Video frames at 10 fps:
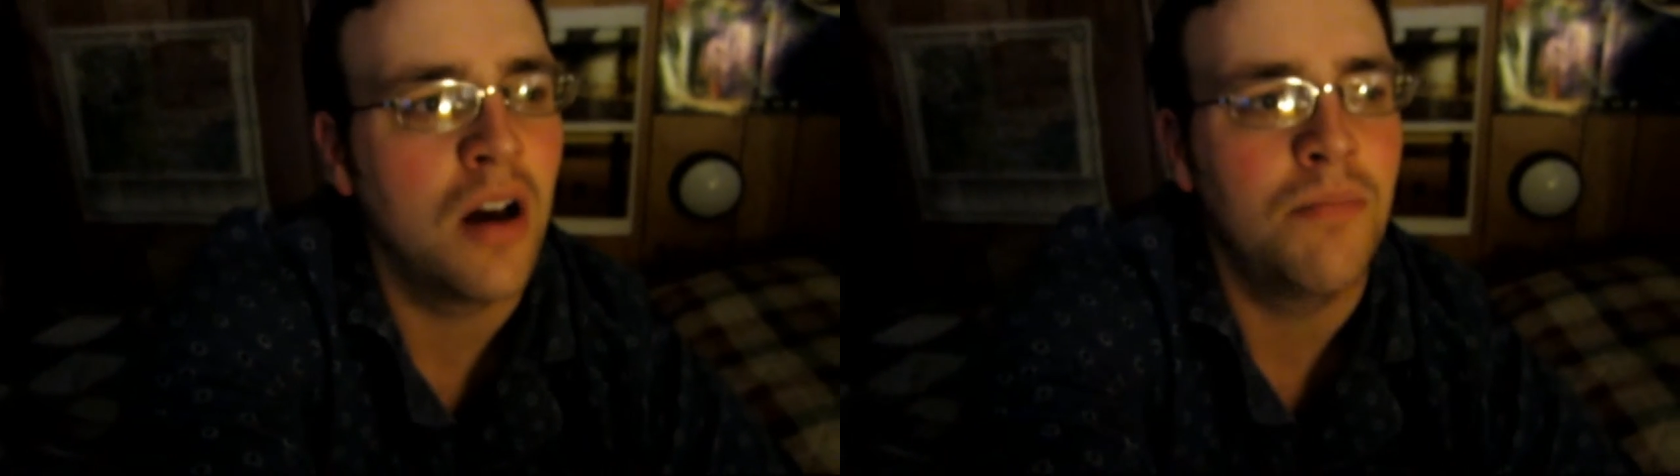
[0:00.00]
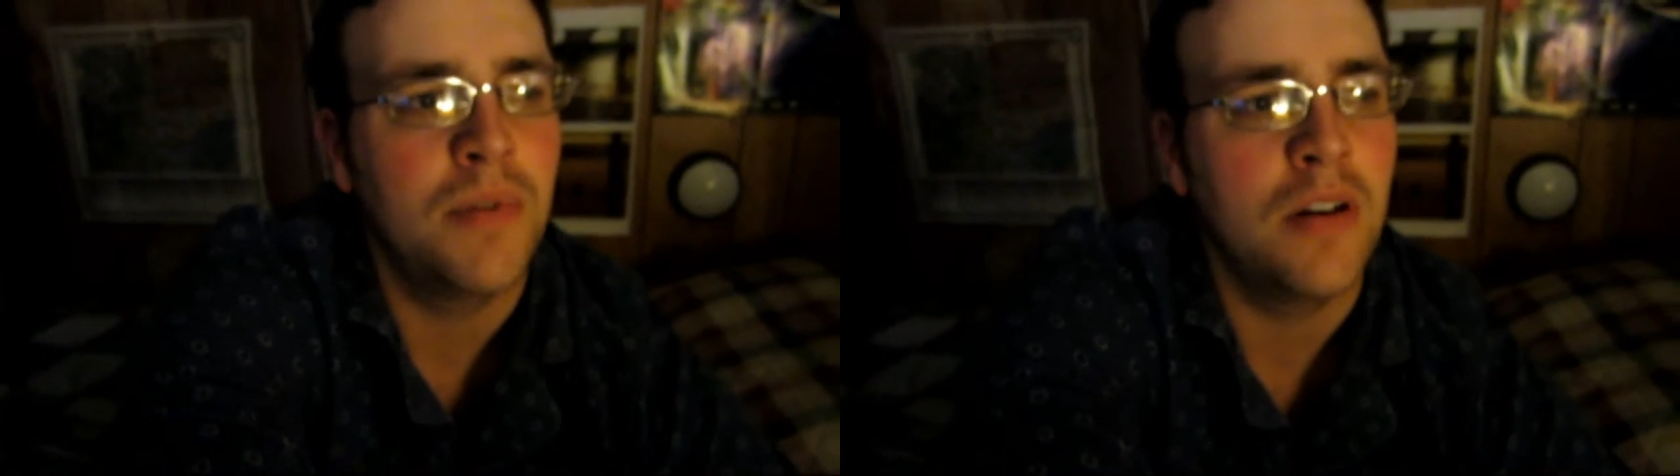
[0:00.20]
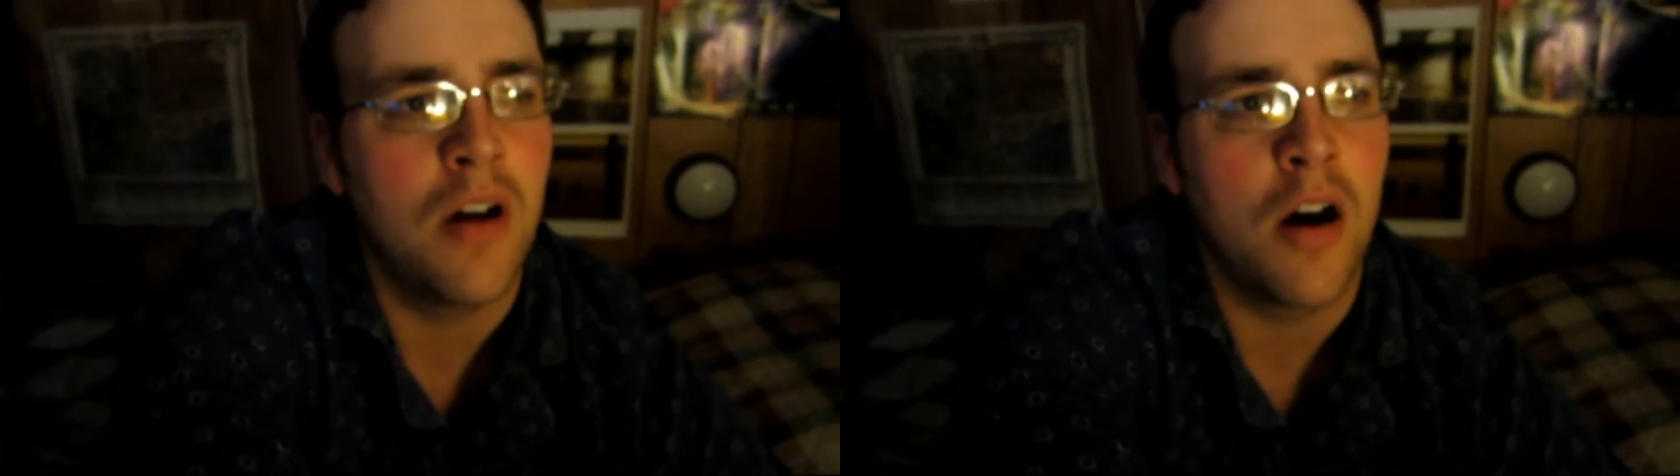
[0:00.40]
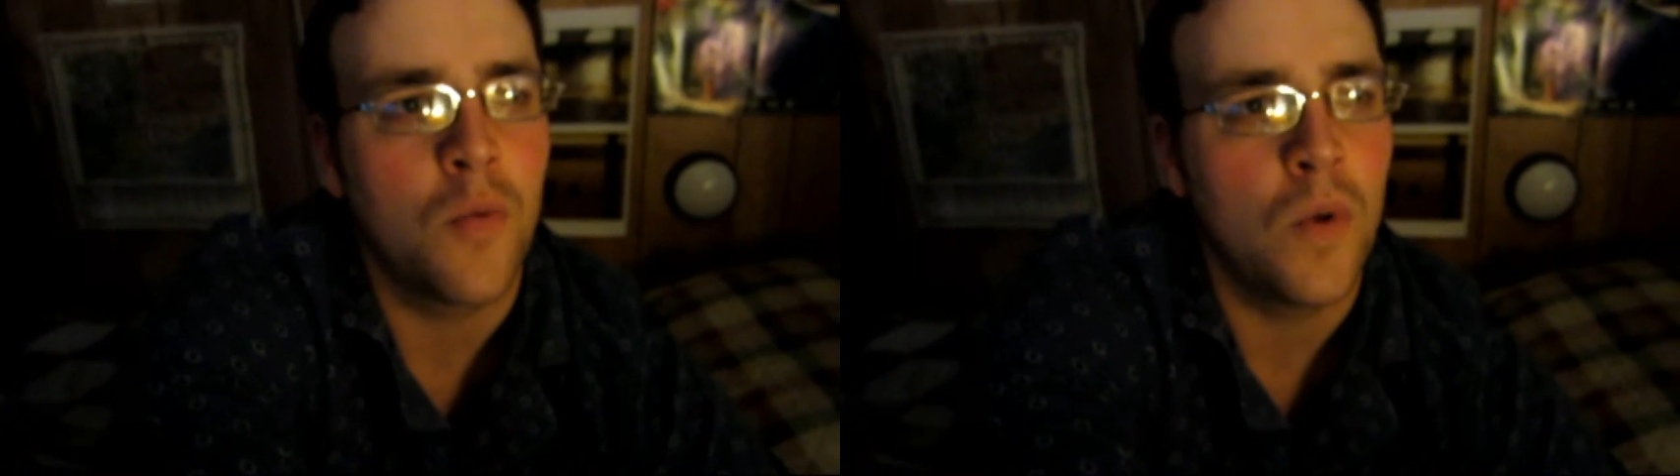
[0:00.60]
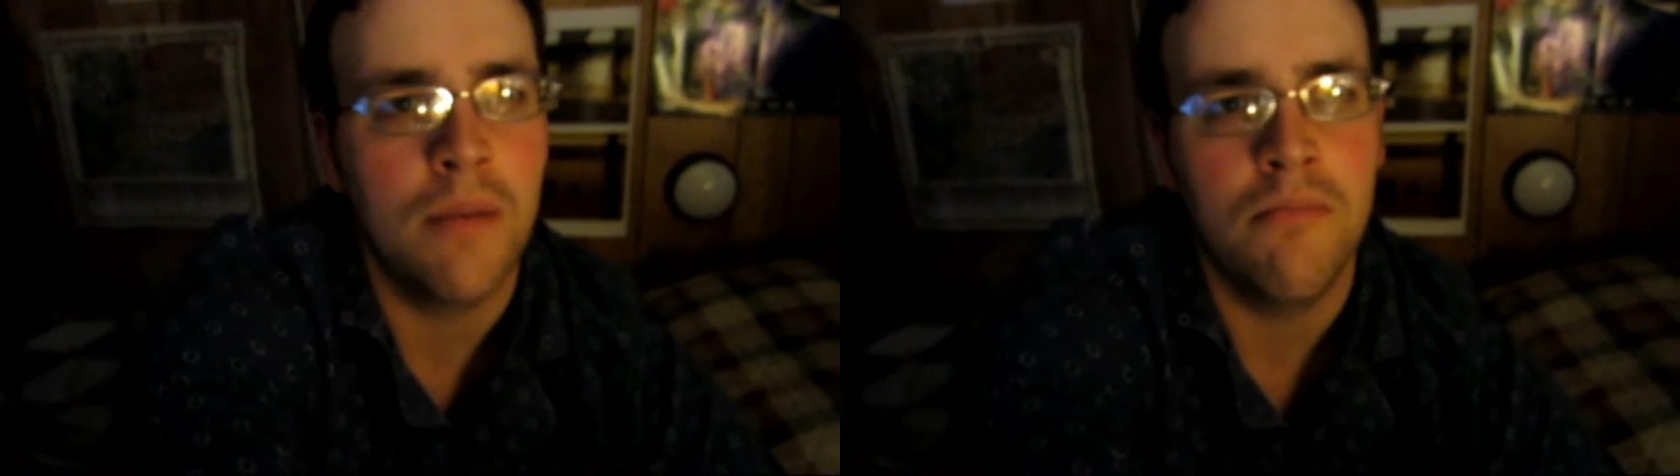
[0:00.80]
up and on a
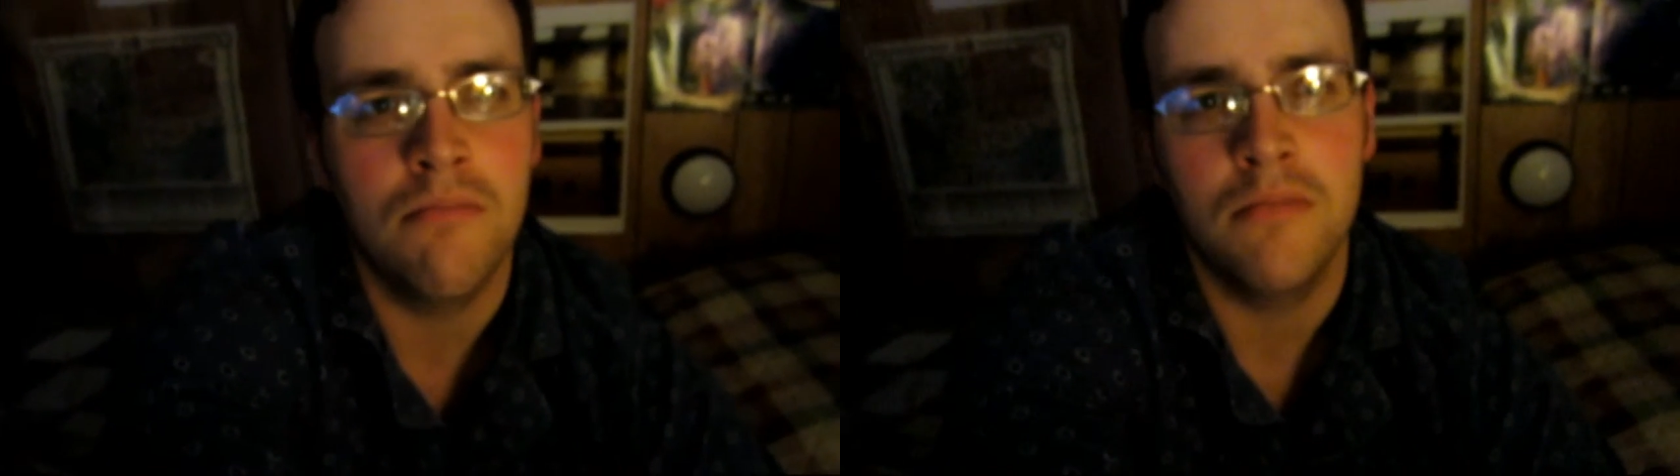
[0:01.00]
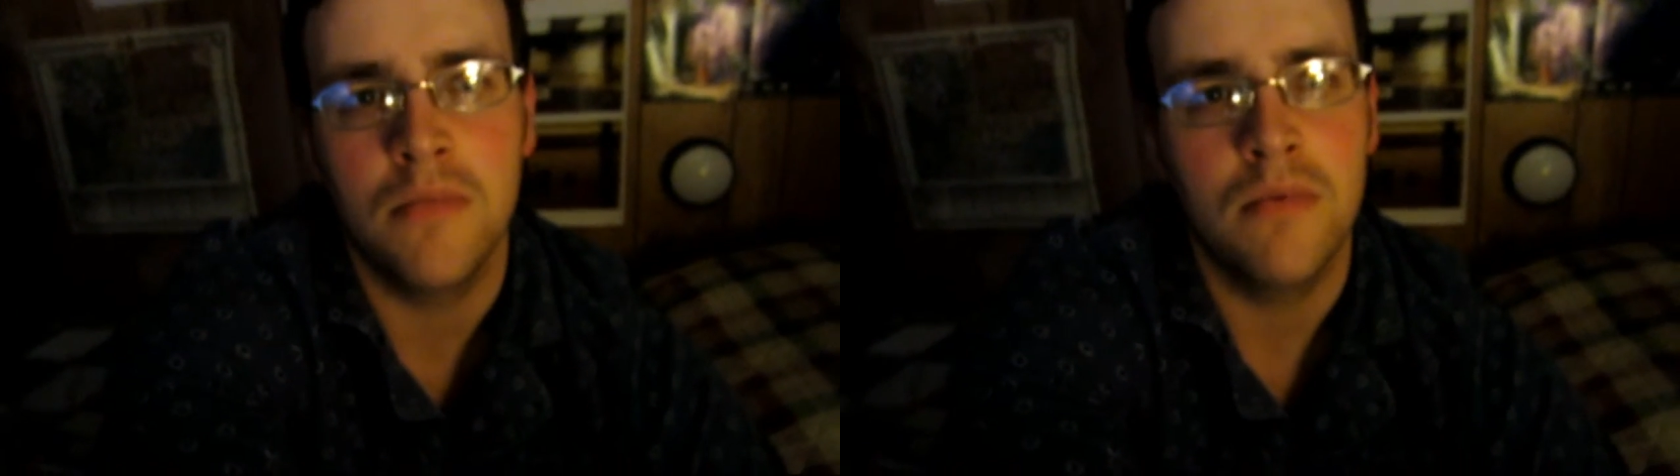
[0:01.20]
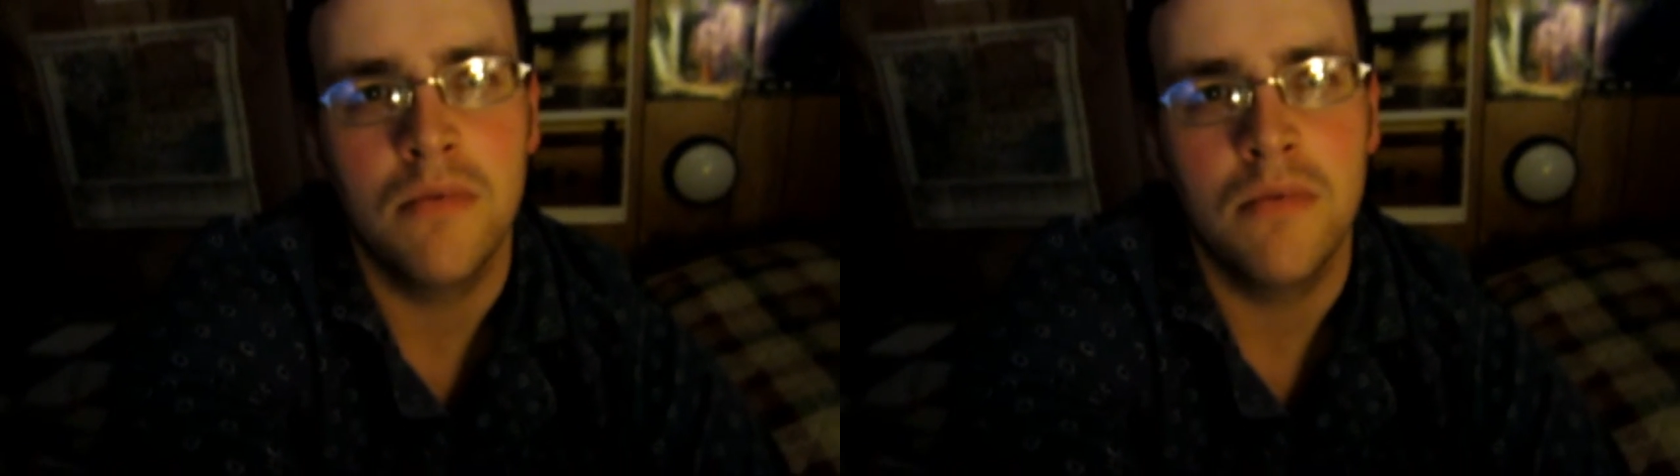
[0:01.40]
whim